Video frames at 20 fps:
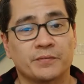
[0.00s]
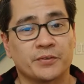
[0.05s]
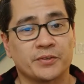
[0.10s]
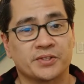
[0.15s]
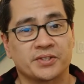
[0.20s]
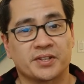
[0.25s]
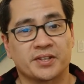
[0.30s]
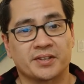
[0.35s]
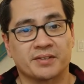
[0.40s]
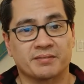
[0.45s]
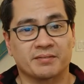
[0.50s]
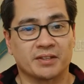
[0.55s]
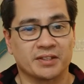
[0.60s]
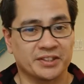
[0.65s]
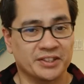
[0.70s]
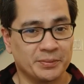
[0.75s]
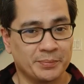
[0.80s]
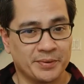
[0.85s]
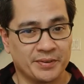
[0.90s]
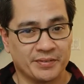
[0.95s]
first thing, a
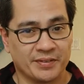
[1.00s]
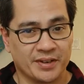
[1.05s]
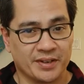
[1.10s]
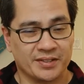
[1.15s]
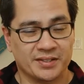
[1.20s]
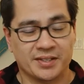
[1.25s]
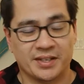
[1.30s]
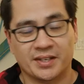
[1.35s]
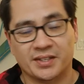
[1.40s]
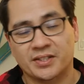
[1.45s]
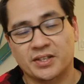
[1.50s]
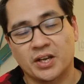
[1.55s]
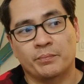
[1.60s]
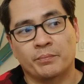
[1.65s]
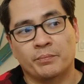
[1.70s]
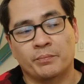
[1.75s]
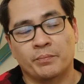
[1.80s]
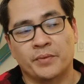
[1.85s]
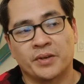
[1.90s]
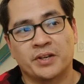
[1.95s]
little bit of context.
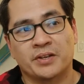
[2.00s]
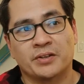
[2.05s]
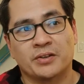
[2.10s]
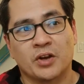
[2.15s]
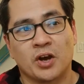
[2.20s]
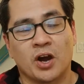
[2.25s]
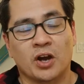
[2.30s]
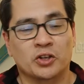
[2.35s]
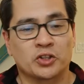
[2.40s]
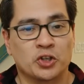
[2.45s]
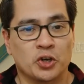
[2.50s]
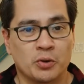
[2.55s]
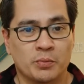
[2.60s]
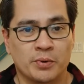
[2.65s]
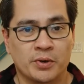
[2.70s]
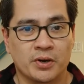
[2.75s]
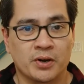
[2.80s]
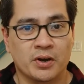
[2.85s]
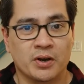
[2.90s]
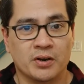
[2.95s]
In
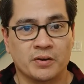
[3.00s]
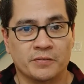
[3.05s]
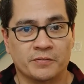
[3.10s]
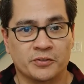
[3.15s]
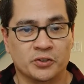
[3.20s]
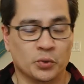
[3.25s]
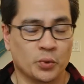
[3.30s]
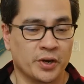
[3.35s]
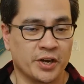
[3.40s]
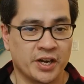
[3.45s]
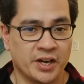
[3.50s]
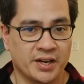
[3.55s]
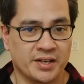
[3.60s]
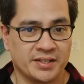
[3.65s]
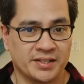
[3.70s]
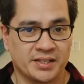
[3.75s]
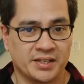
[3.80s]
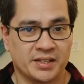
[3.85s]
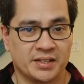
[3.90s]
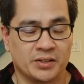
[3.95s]
October of
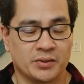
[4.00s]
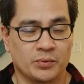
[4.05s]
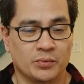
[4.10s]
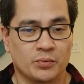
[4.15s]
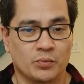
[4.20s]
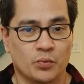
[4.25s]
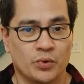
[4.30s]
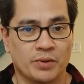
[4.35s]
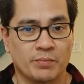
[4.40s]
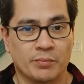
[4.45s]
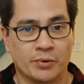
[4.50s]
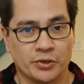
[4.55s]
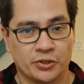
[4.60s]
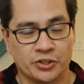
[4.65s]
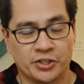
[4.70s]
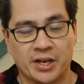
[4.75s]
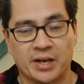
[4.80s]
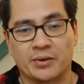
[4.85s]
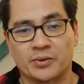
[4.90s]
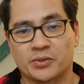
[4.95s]
2019, we
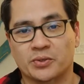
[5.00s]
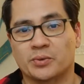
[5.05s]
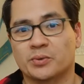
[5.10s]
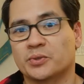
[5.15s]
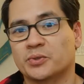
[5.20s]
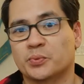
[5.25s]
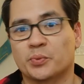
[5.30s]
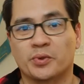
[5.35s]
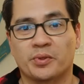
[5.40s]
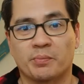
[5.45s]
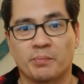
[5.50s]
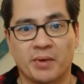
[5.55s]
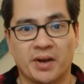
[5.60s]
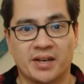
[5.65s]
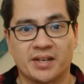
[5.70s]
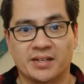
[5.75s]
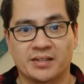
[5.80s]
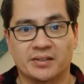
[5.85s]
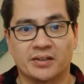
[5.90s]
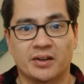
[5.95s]
merged households with my
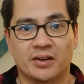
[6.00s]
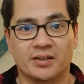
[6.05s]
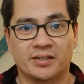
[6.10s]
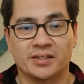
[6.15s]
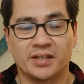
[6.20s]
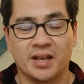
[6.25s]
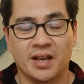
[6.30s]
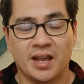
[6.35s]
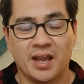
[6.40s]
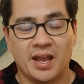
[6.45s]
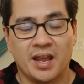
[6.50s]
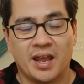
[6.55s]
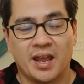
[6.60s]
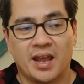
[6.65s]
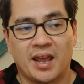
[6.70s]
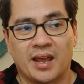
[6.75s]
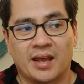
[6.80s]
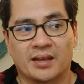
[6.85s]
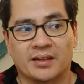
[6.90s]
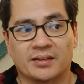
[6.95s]
in-laws
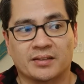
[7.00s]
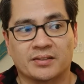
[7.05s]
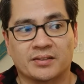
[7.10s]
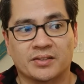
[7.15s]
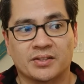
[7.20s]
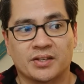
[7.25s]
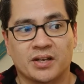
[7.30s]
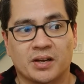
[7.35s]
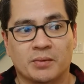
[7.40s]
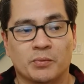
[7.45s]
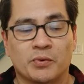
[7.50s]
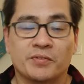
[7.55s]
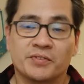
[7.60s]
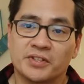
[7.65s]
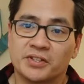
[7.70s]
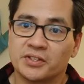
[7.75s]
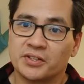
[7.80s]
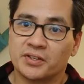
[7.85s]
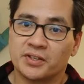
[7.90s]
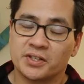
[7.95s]
and moved
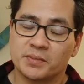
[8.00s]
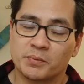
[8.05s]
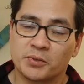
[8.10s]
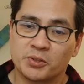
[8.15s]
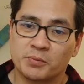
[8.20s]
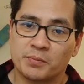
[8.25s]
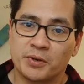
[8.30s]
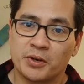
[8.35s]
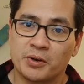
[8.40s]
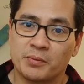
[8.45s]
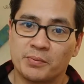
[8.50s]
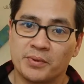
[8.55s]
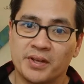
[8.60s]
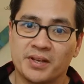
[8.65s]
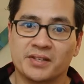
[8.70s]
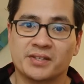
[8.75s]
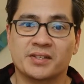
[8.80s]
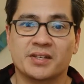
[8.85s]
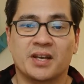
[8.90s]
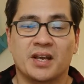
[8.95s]
into this much bigger
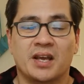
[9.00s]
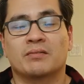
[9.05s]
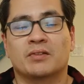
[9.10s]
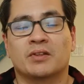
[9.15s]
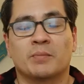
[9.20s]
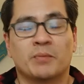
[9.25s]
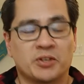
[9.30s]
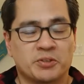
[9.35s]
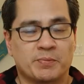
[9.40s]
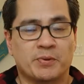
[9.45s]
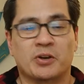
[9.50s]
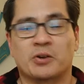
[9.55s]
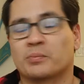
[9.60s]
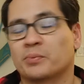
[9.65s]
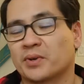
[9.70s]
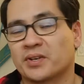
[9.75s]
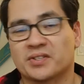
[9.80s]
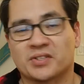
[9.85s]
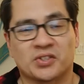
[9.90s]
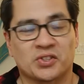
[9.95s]
place. The much bigger
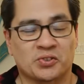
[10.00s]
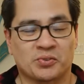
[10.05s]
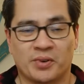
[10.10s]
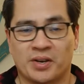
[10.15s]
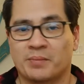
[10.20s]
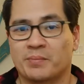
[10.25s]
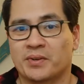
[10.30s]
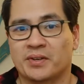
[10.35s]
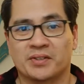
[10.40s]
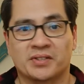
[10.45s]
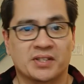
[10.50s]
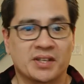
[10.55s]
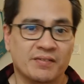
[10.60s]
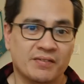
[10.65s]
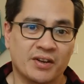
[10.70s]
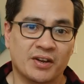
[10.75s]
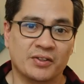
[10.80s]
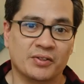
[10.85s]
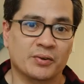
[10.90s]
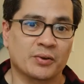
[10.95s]
place is great because they've
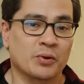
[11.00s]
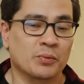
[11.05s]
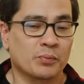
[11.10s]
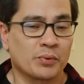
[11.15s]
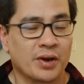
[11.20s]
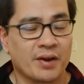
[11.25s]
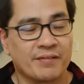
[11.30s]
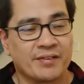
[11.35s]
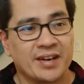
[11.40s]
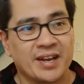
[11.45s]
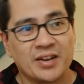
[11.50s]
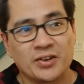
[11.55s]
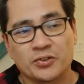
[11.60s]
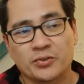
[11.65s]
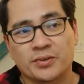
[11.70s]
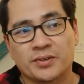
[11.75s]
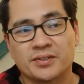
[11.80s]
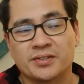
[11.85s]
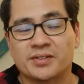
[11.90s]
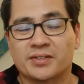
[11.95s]
got their own private
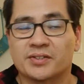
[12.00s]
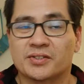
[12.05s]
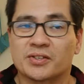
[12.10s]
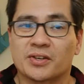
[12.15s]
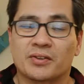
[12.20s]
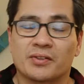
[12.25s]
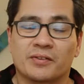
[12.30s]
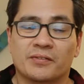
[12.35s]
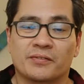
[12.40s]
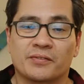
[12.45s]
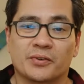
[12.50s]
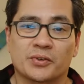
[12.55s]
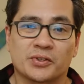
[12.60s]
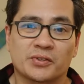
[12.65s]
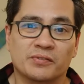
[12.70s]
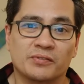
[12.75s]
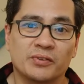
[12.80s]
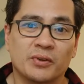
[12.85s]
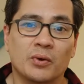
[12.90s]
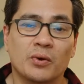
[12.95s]
entrance, it's on the first
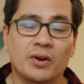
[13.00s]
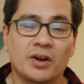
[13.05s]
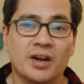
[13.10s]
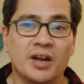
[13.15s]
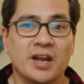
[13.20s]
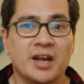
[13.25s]
floor,